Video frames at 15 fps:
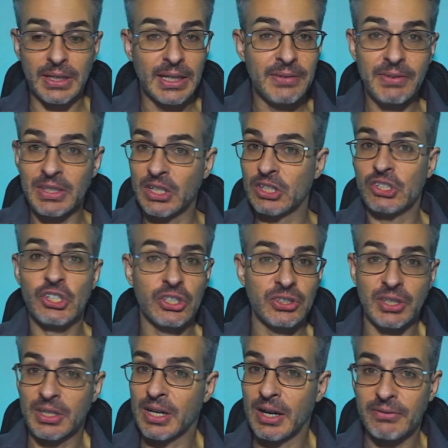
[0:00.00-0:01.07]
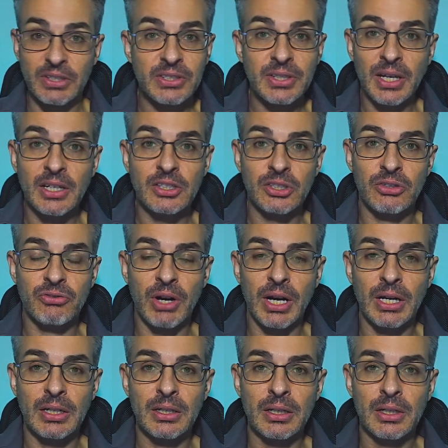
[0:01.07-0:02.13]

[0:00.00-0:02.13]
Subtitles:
even in just a conversation, right?